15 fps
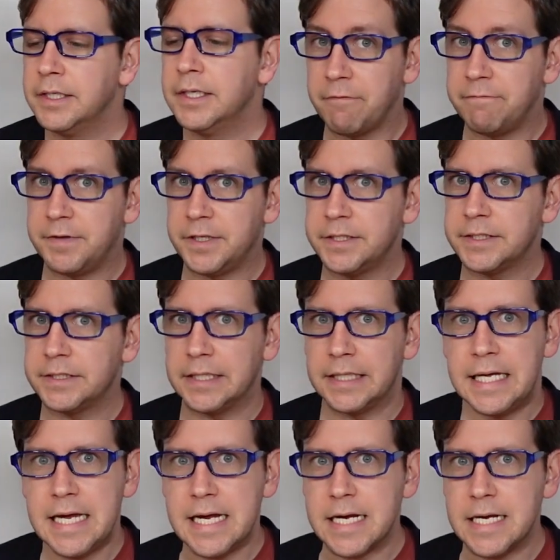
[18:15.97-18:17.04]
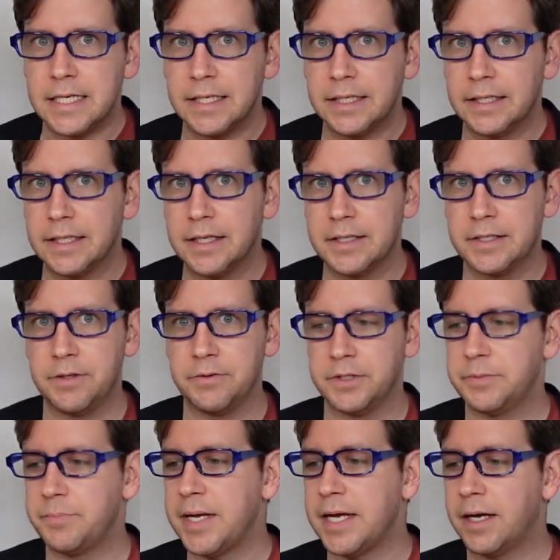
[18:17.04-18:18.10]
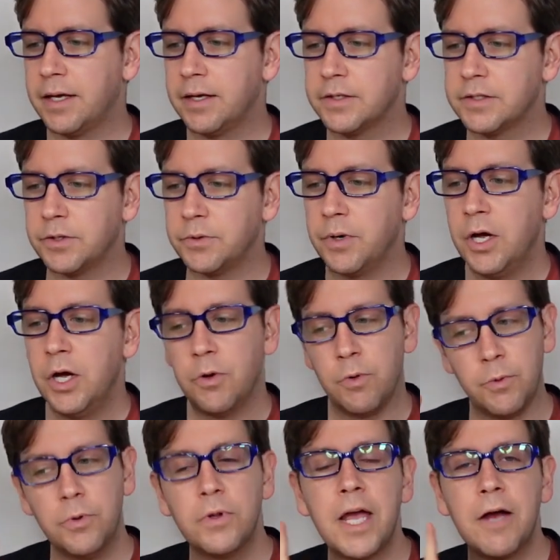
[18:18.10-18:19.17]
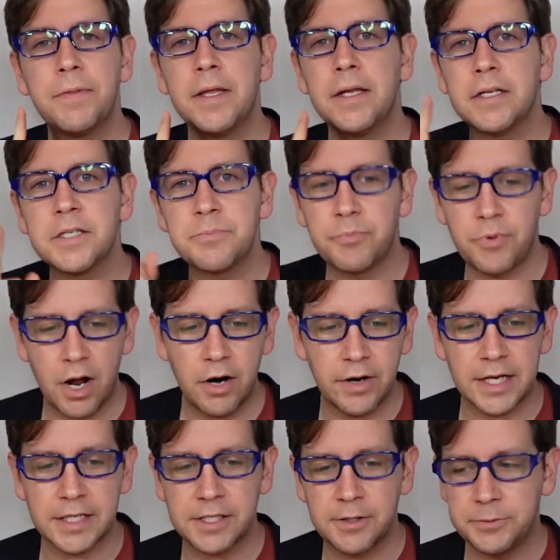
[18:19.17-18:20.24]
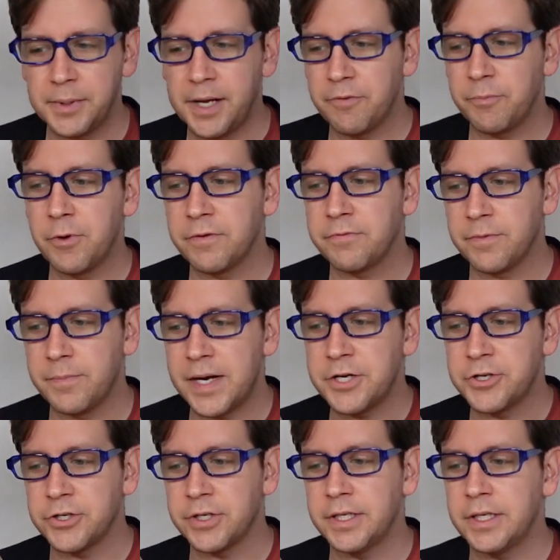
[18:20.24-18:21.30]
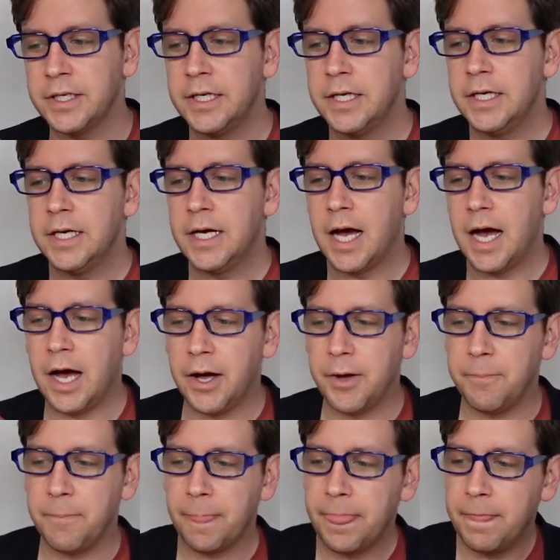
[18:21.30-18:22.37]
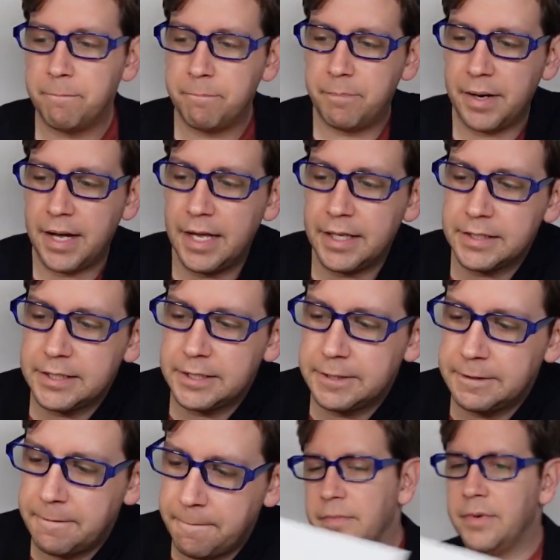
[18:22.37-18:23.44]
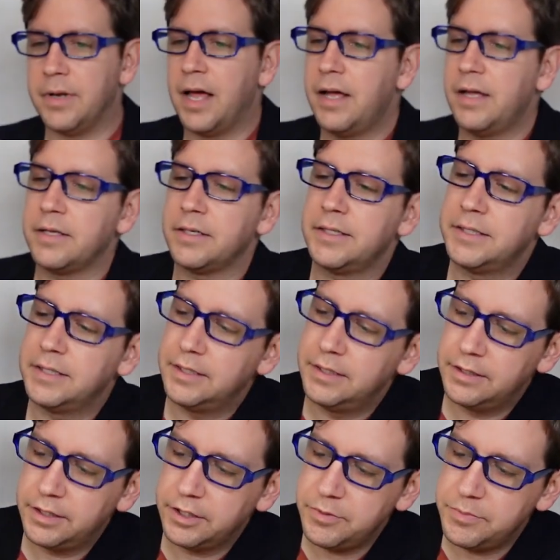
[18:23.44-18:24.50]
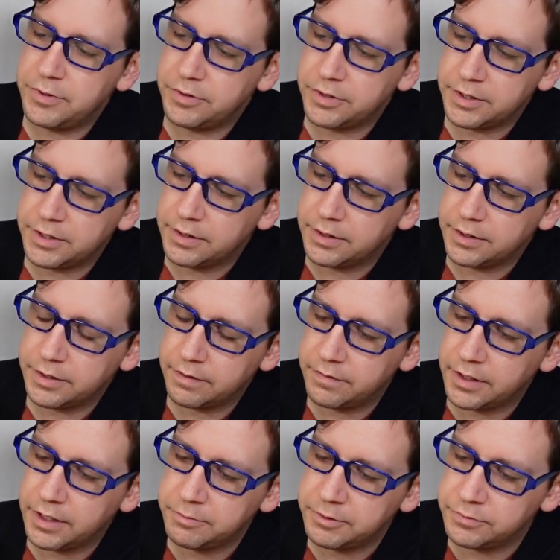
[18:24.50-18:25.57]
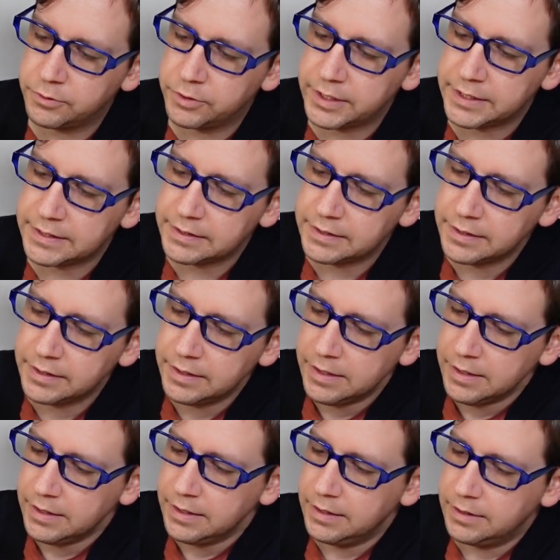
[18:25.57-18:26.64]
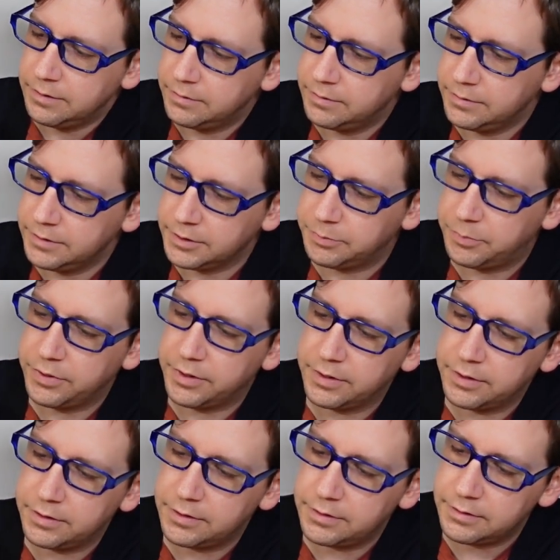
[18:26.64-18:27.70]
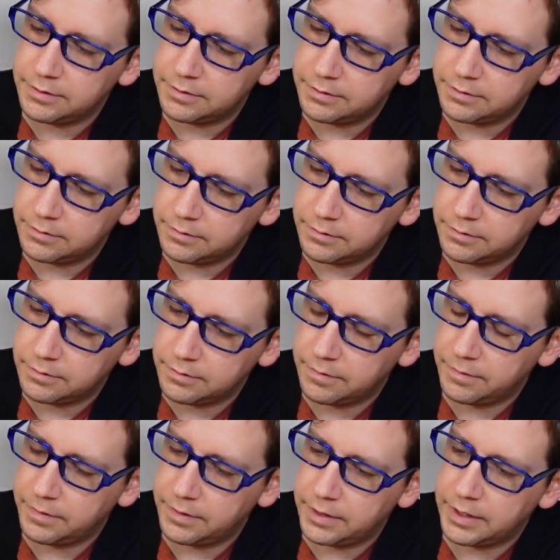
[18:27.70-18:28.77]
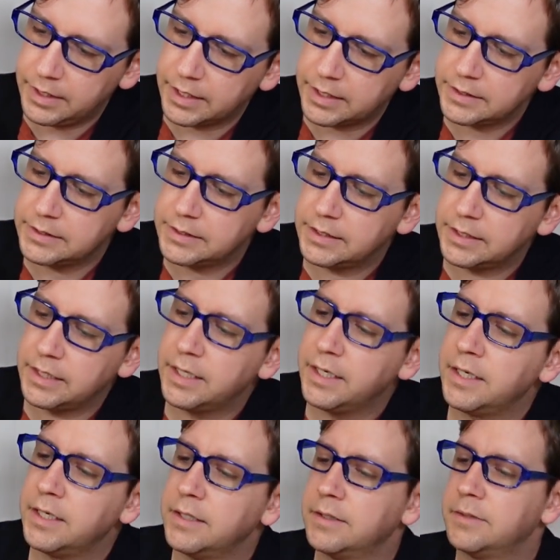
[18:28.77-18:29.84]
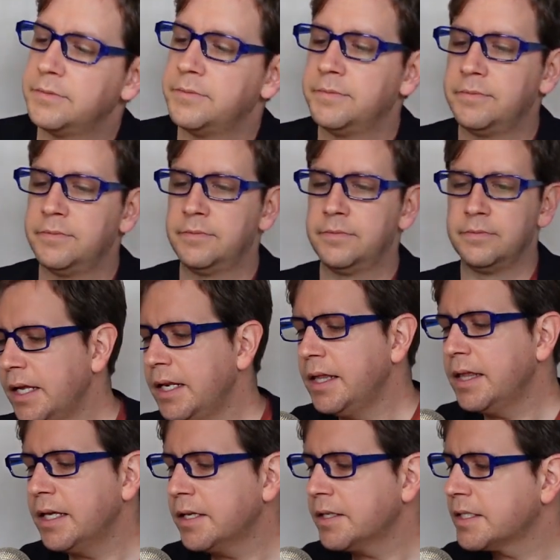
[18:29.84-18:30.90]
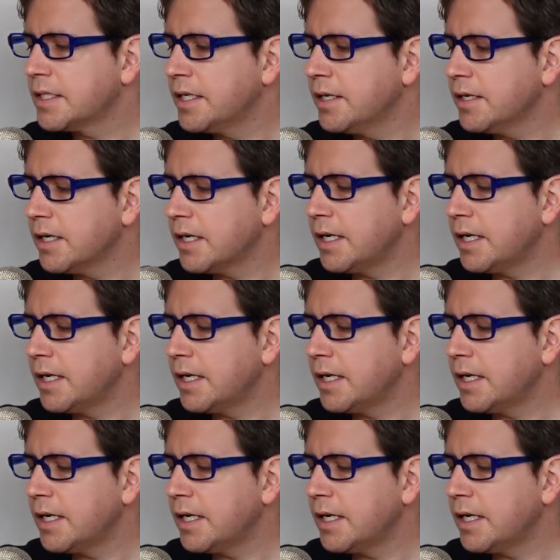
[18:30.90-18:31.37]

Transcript: A false lead, so to speak. So we will count that as progress because we got more information, but not the communion of the Omnivoice. Let's put a little X there. Anything else here?